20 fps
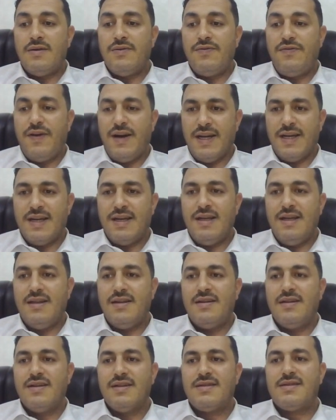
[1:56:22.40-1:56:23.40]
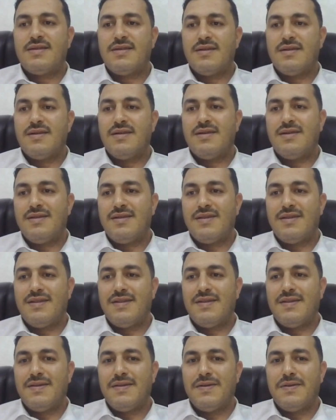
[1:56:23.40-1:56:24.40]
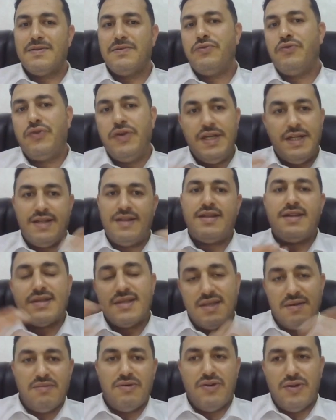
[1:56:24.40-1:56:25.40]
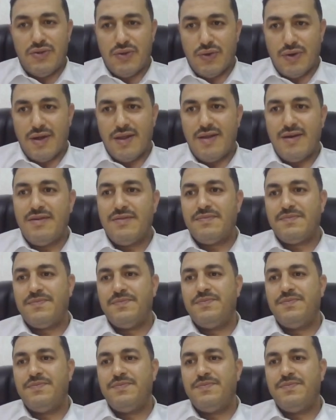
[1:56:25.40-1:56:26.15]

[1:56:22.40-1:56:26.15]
Finally, let's read the summary together.